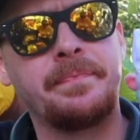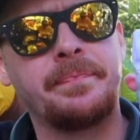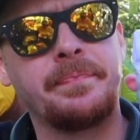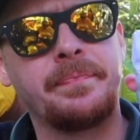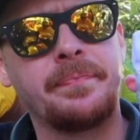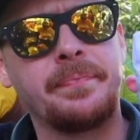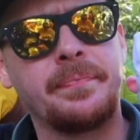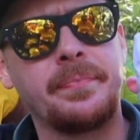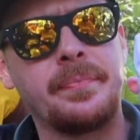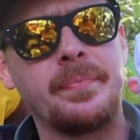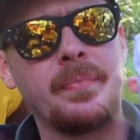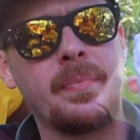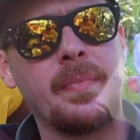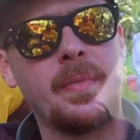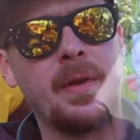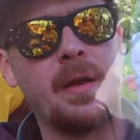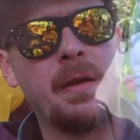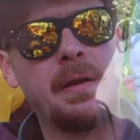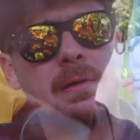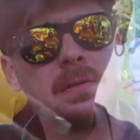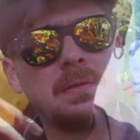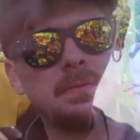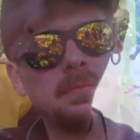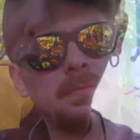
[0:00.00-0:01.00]

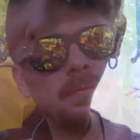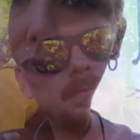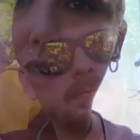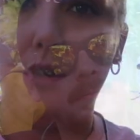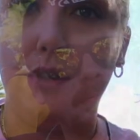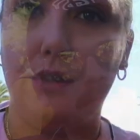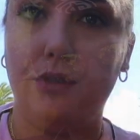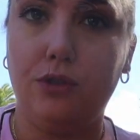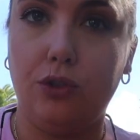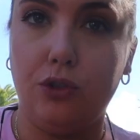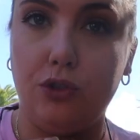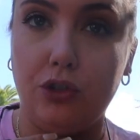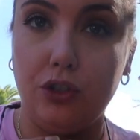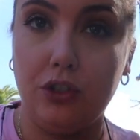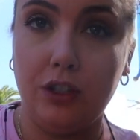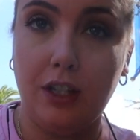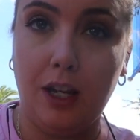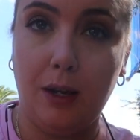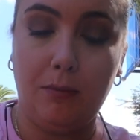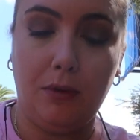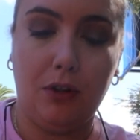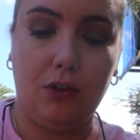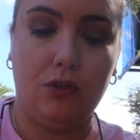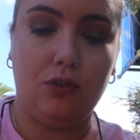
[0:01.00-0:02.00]
Mm So just
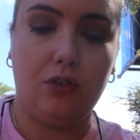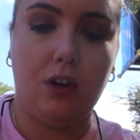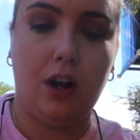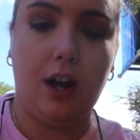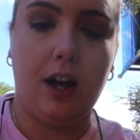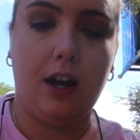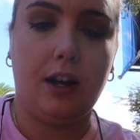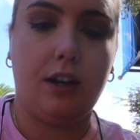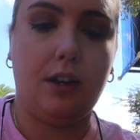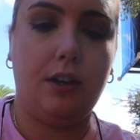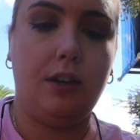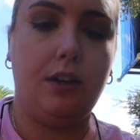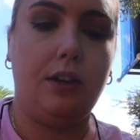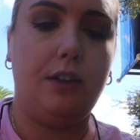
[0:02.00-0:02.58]
keeping track,